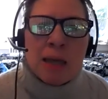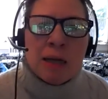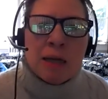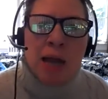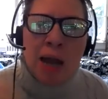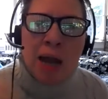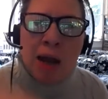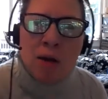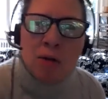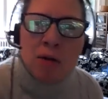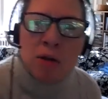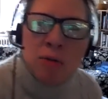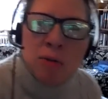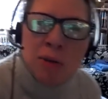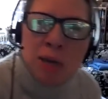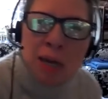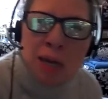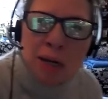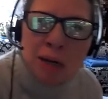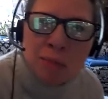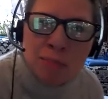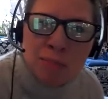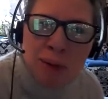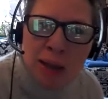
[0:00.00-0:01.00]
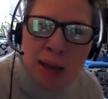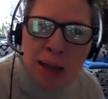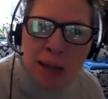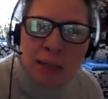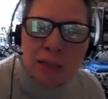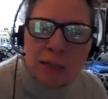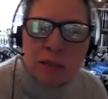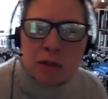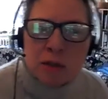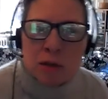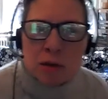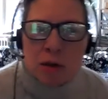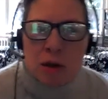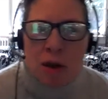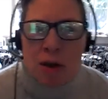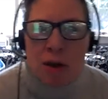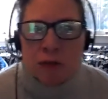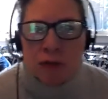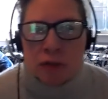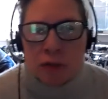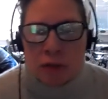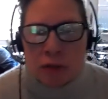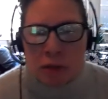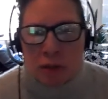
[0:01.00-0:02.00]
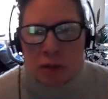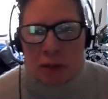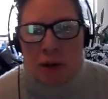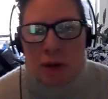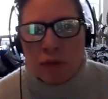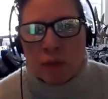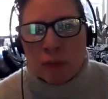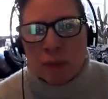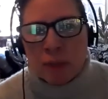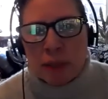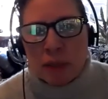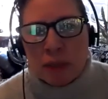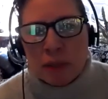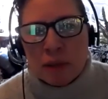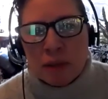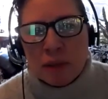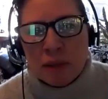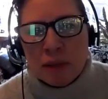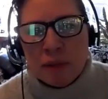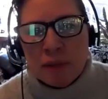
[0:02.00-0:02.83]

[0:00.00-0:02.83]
how do you get it back into the coffers of the government?